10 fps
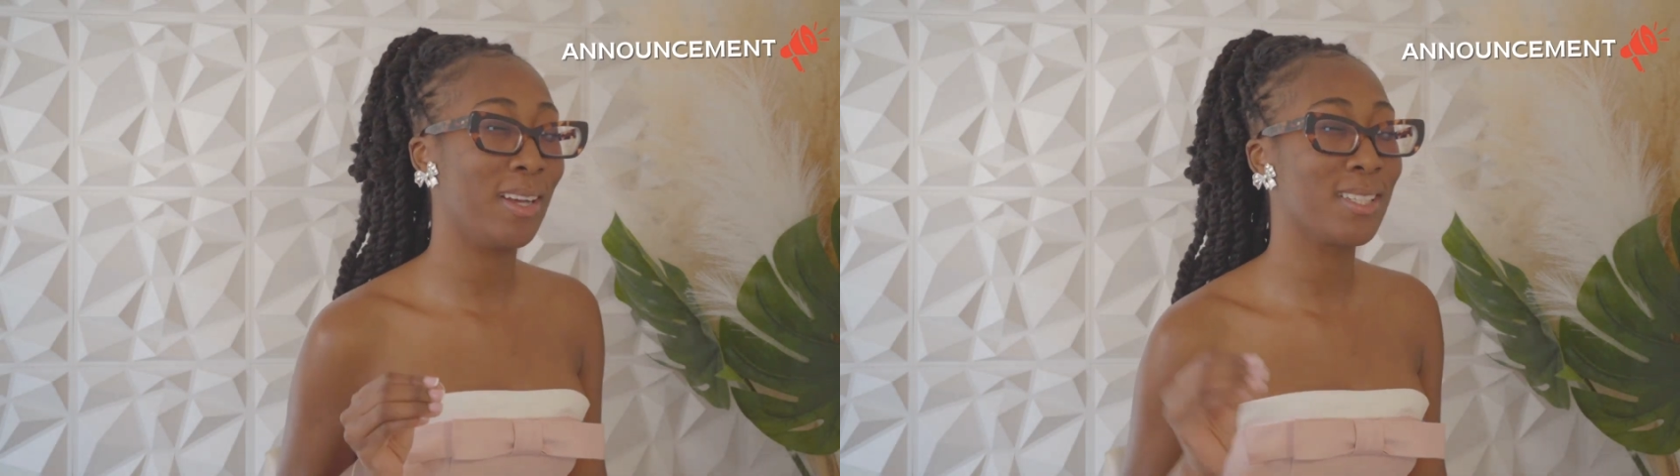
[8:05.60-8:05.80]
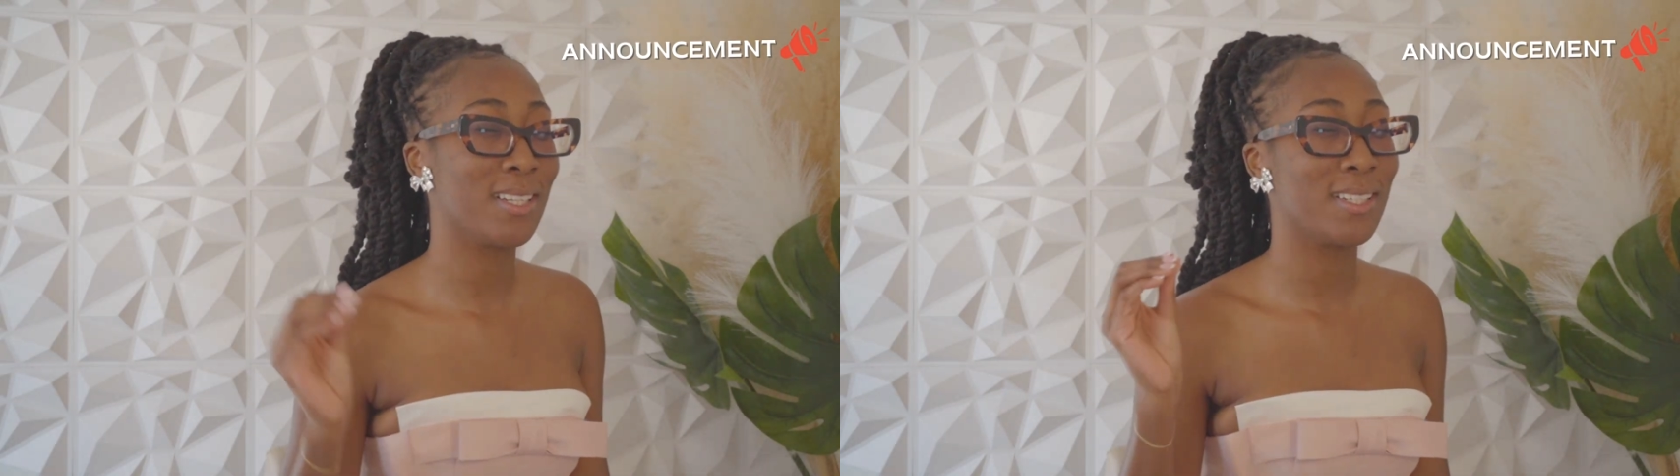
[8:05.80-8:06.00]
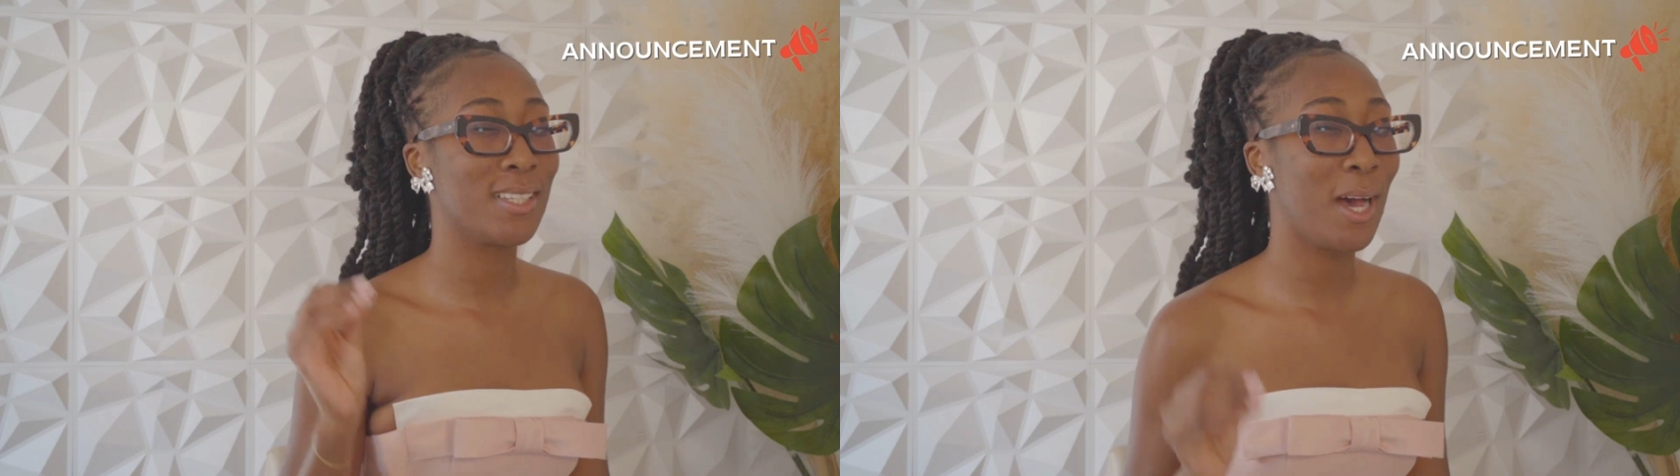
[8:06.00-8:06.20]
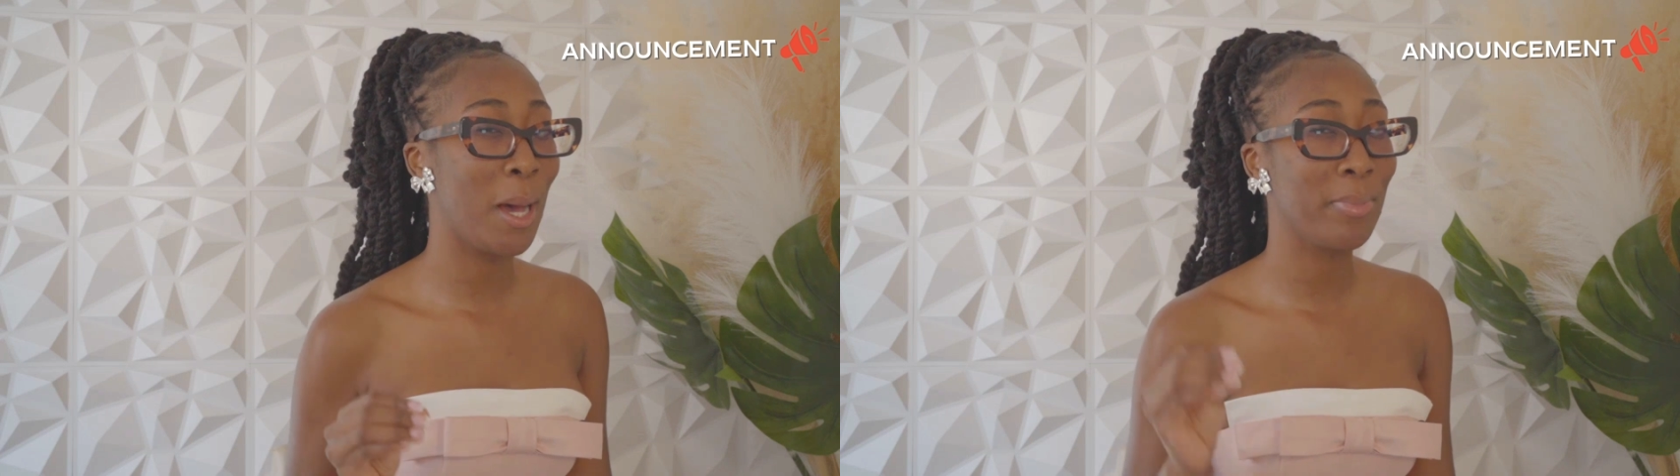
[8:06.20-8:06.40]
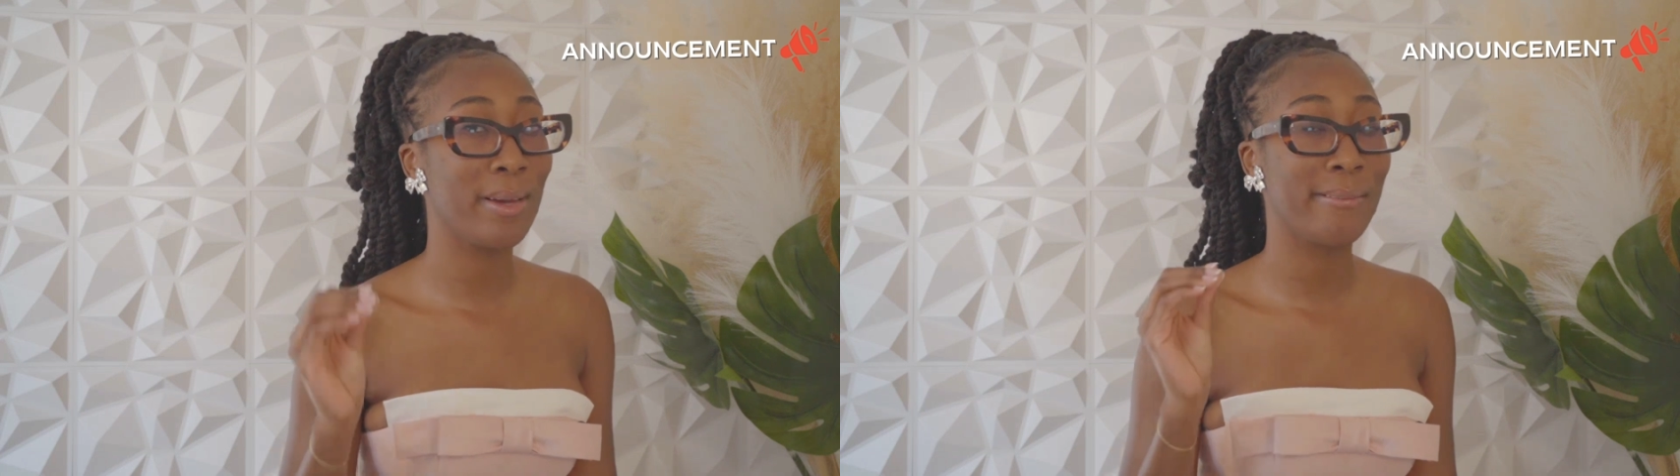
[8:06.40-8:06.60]
it to the
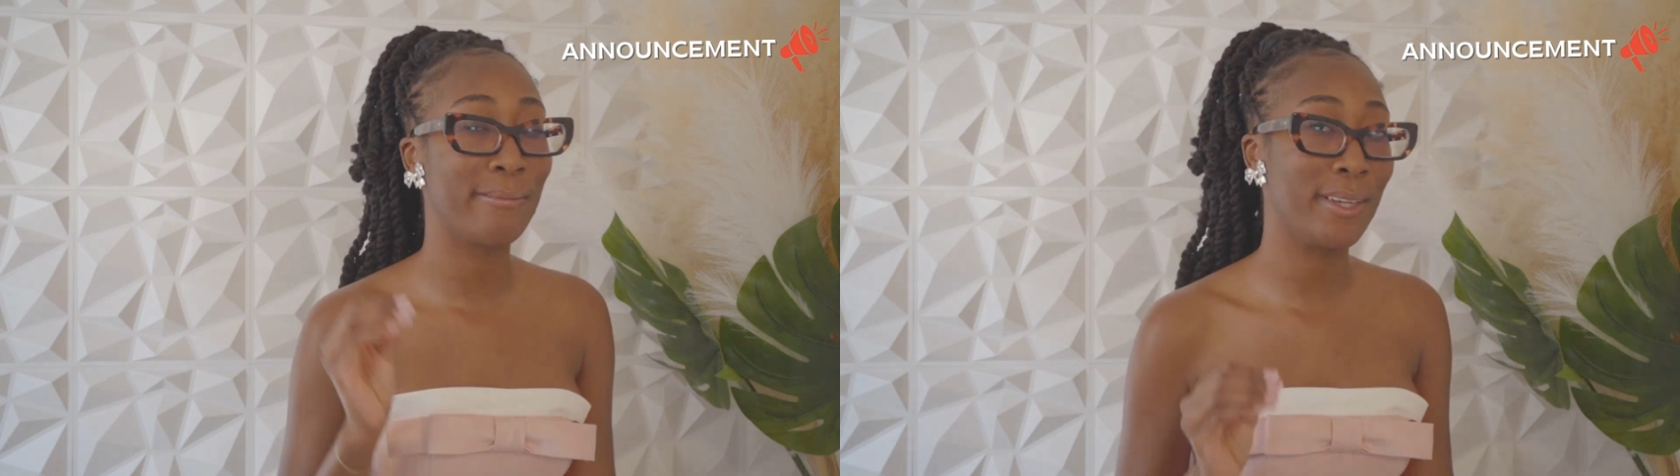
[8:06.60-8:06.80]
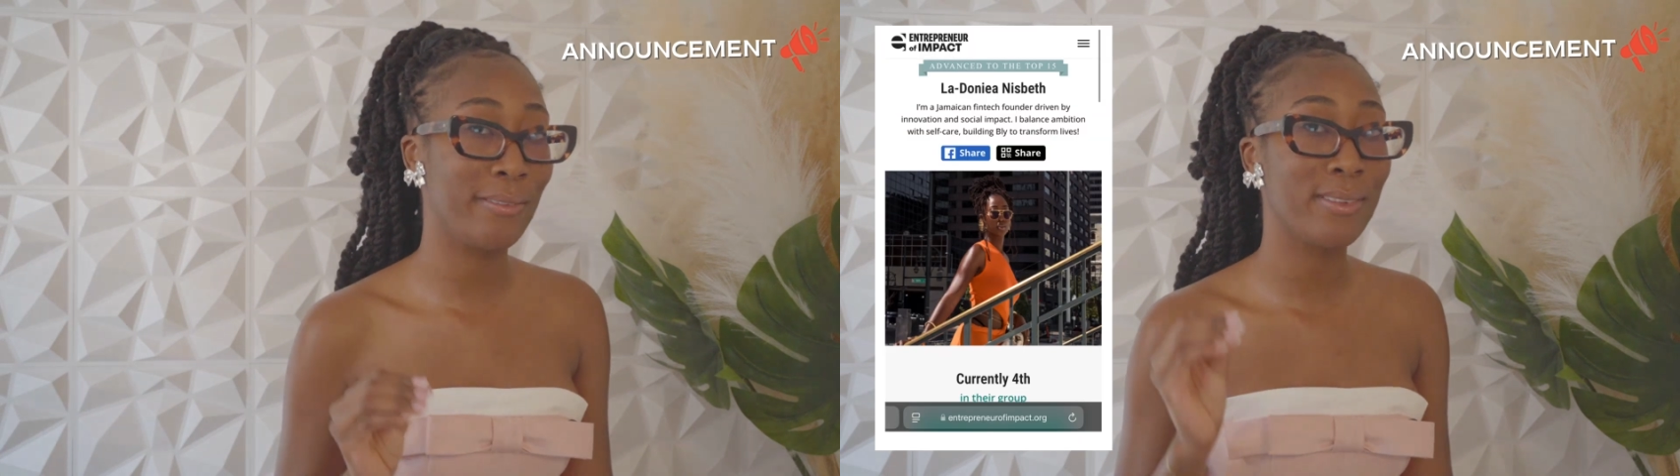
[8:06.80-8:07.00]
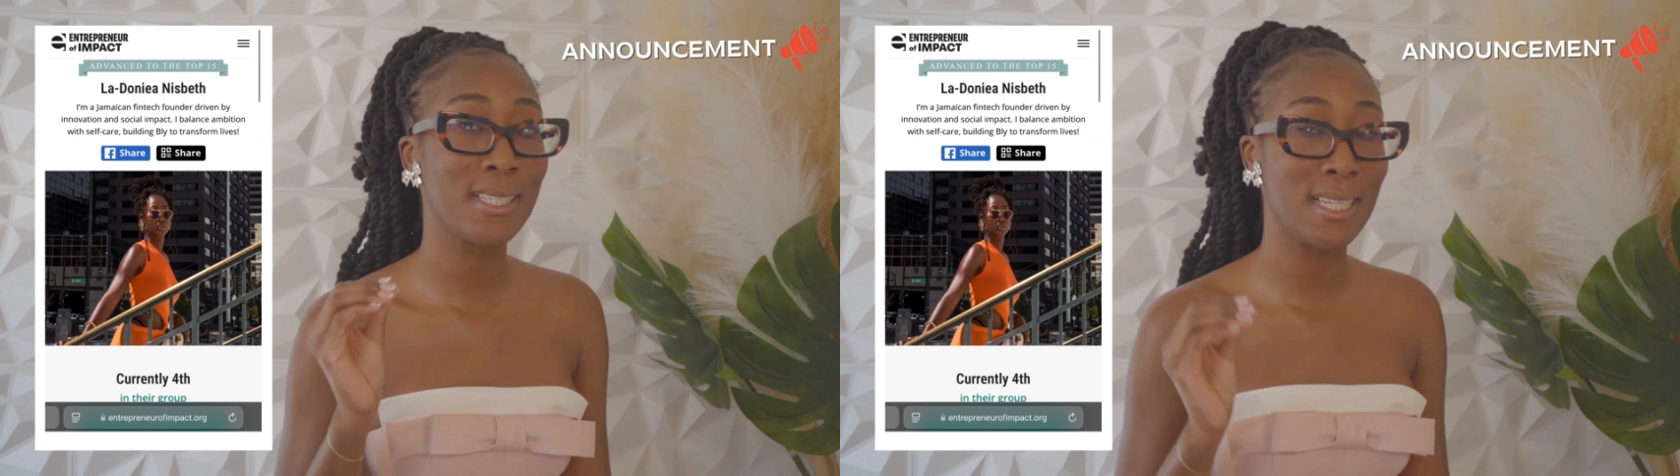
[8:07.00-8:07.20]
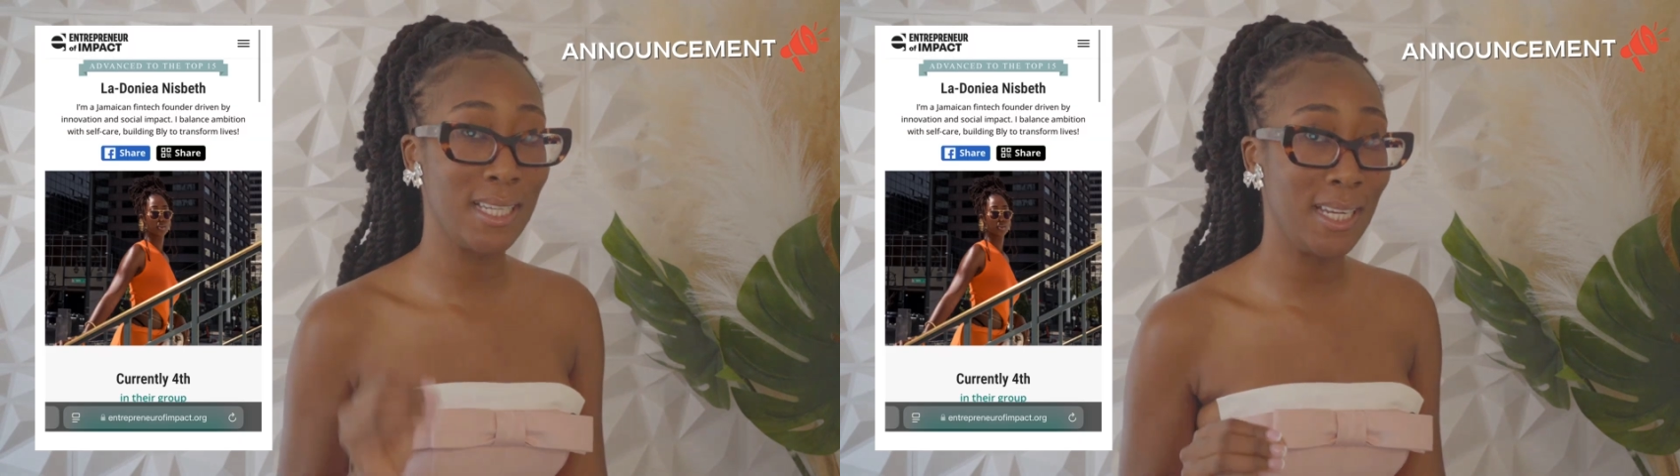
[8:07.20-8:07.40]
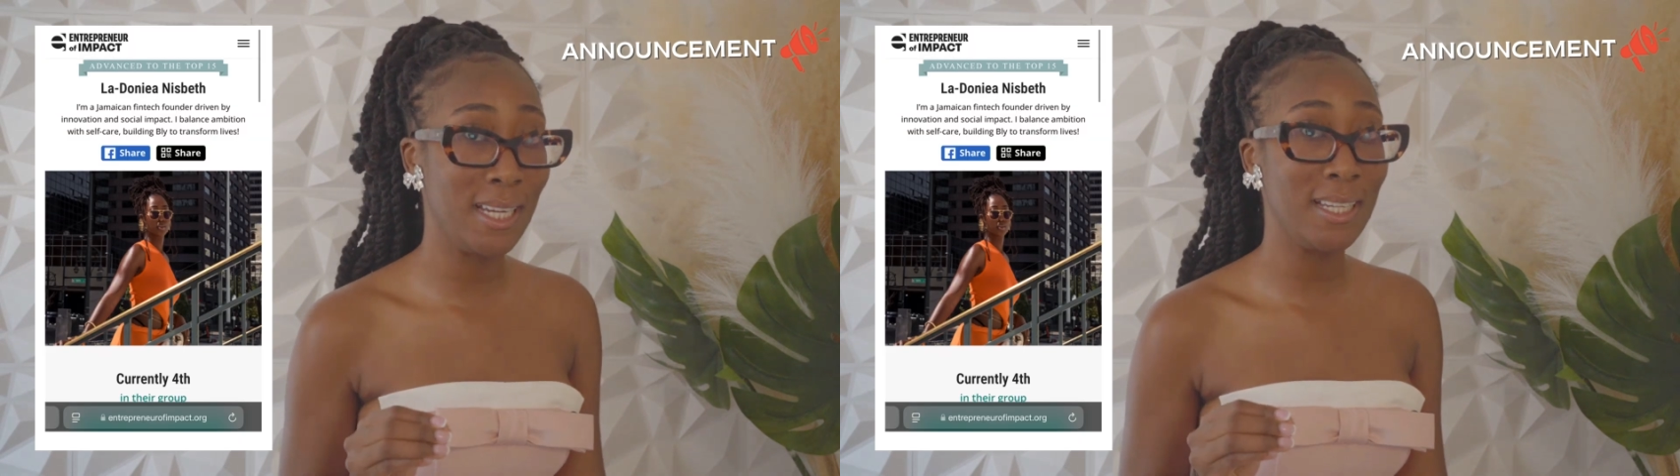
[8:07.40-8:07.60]
top
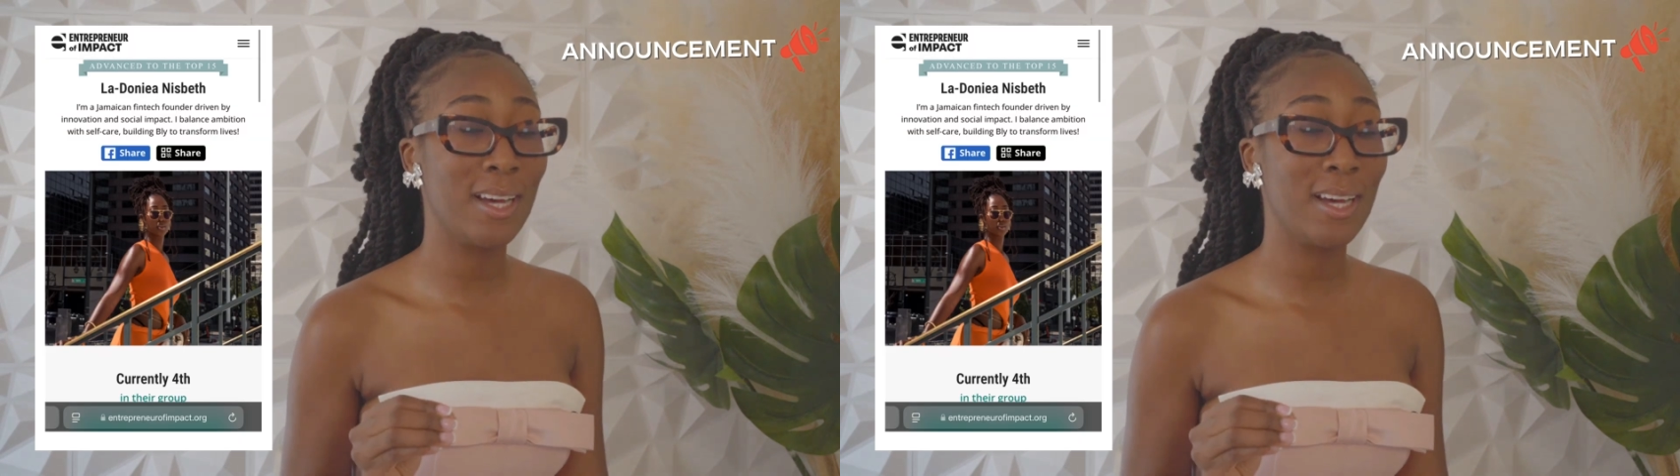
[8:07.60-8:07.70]
15